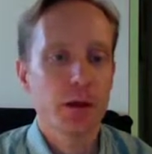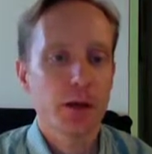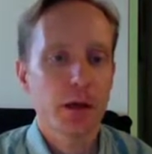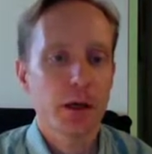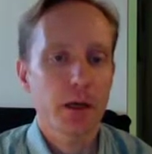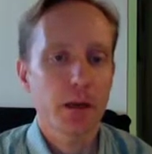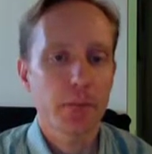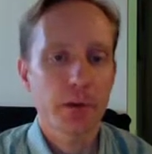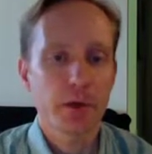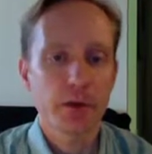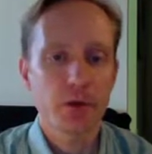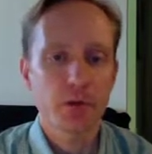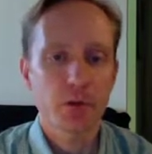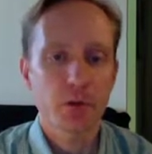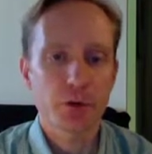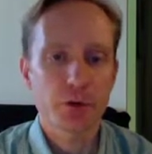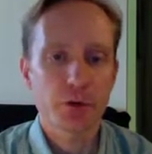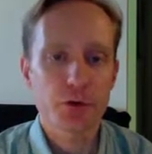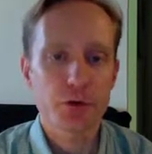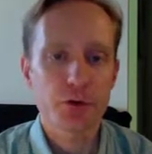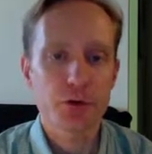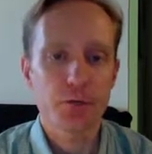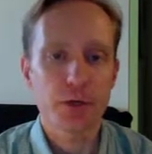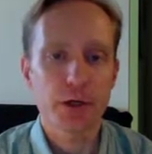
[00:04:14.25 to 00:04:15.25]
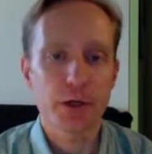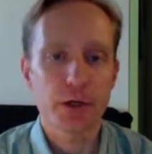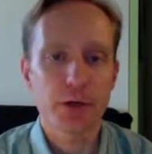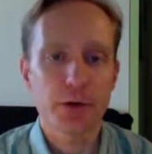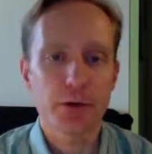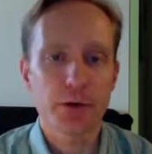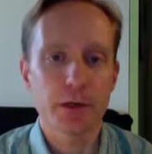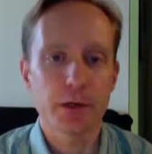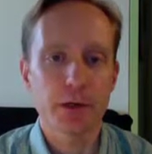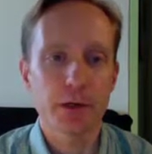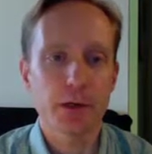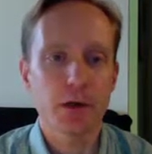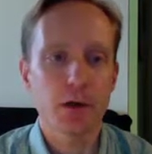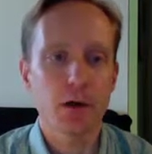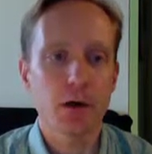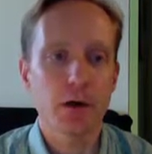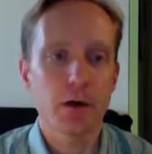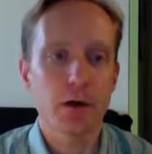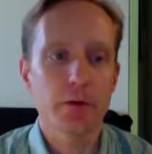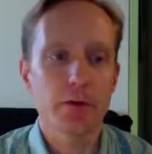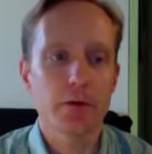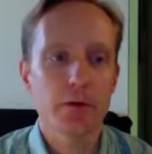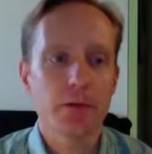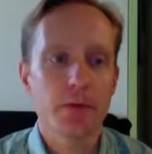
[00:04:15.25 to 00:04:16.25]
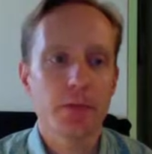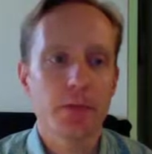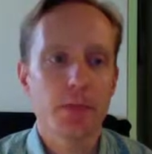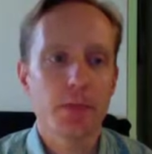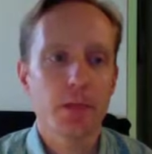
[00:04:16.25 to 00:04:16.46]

had been tortured by her in-laws.